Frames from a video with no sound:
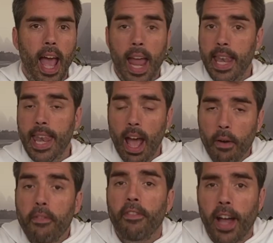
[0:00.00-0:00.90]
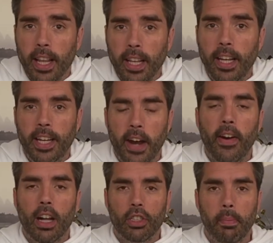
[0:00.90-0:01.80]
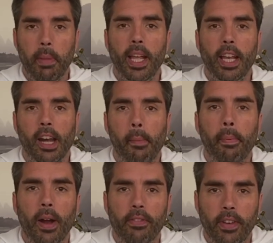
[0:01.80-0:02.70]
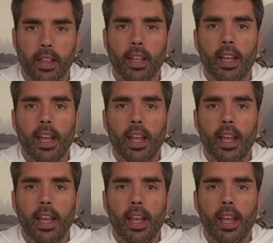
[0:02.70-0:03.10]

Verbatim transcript: And now finally, they're actually making a profit.